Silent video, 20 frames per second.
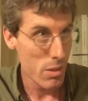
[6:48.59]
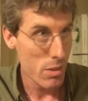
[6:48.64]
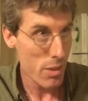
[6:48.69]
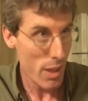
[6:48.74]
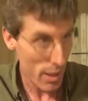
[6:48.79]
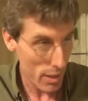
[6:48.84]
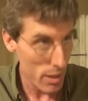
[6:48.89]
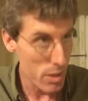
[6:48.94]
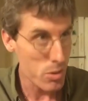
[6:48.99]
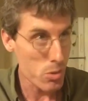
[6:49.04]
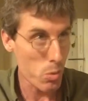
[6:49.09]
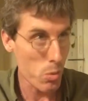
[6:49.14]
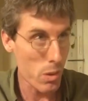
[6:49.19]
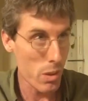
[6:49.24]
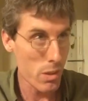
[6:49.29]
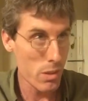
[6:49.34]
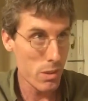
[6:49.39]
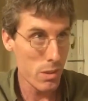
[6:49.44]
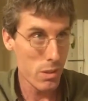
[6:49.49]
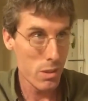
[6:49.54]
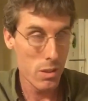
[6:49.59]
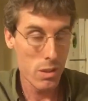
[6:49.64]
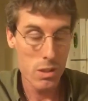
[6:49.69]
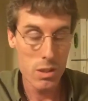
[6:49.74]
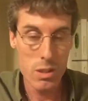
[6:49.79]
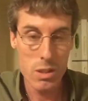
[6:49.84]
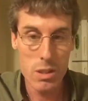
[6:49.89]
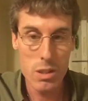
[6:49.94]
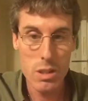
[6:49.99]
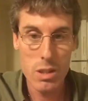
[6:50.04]
That is one.
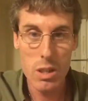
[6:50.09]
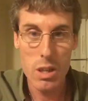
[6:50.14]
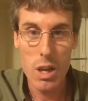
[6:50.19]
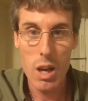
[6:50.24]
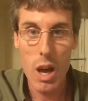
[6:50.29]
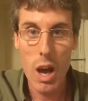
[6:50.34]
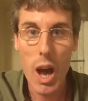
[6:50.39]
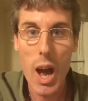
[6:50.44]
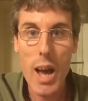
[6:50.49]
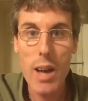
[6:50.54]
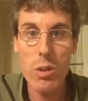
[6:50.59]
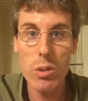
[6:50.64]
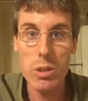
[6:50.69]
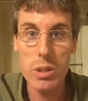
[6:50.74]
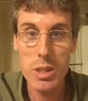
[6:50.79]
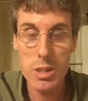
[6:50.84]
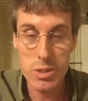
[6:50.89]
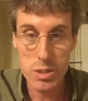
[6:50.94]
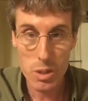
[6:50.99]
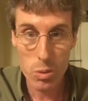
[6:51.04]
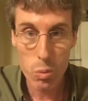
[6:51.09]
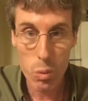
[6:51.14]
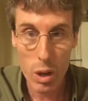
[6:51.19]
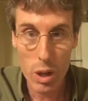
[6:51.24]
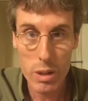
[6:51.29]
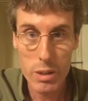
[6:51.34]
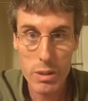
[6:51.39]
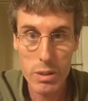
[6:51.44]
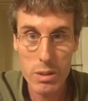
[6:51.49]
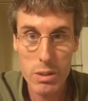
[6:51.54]
I only see
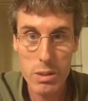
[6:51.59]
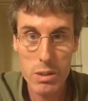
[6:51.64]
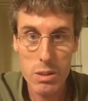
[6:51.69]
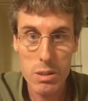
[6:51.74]
one.